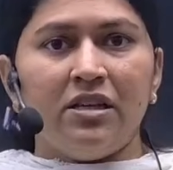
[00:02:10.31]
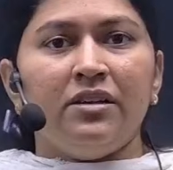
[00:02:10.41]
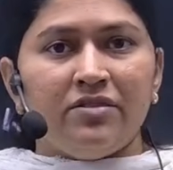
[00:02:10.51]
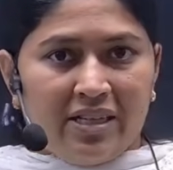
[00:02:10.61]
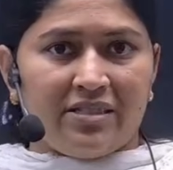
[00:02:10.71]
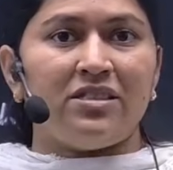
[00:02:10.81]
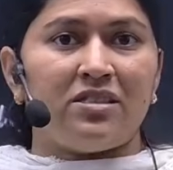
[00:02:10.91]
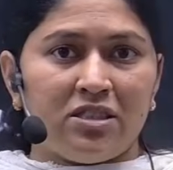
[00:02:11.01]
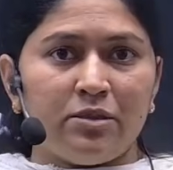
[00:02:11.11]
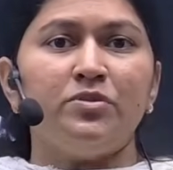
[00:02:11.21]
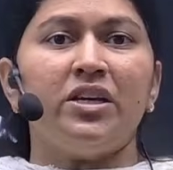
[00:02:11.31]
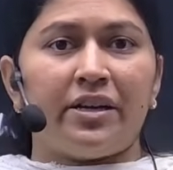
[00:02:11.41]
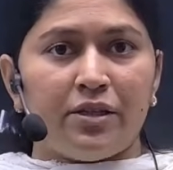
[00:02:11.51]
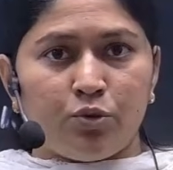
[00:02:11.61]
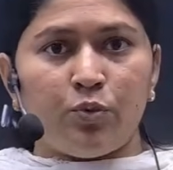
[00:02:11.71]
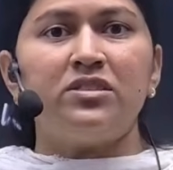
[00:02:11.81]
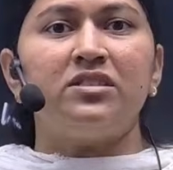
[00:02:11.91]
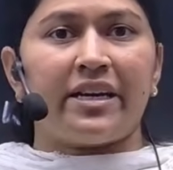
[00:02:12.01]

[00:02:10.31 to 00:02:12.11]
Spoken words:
their system, their rituals, their